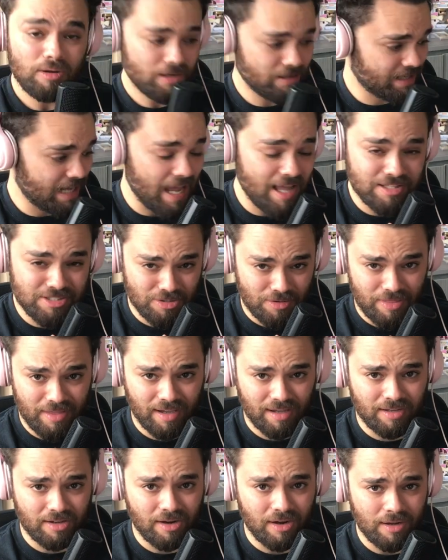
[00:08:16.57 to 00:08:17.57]
We'd cancel
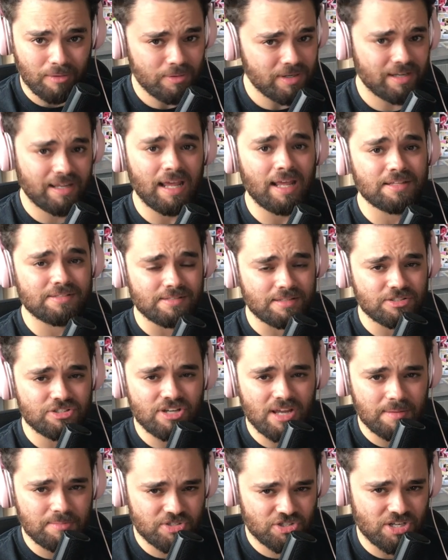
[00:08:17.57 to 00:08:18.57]
that guy. What are you canceling
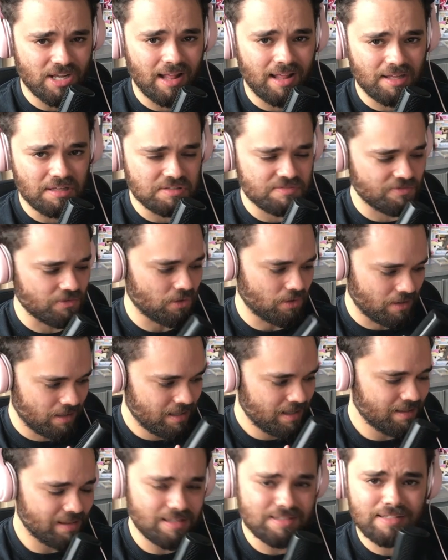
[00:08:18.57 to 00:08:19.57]
James Charles for?
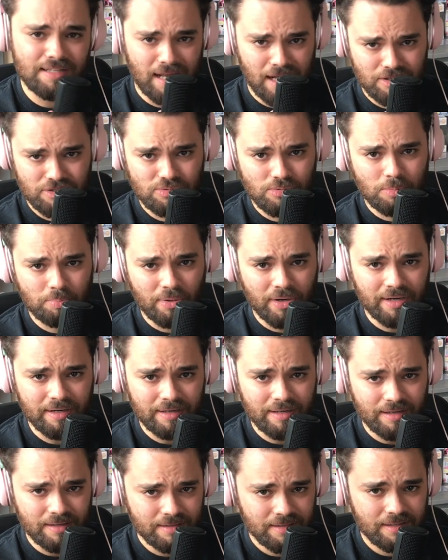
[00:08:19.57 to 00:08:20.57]
That's an actual
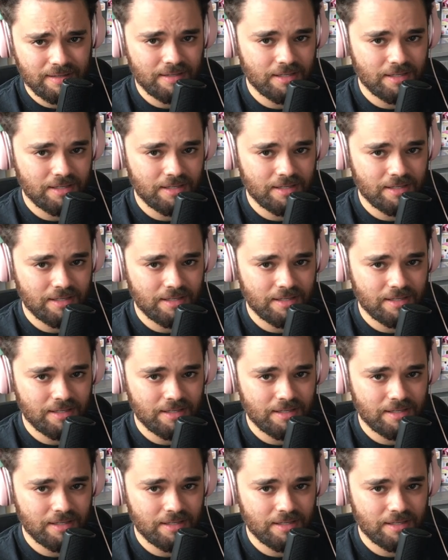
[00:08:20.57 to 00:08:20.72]
predator.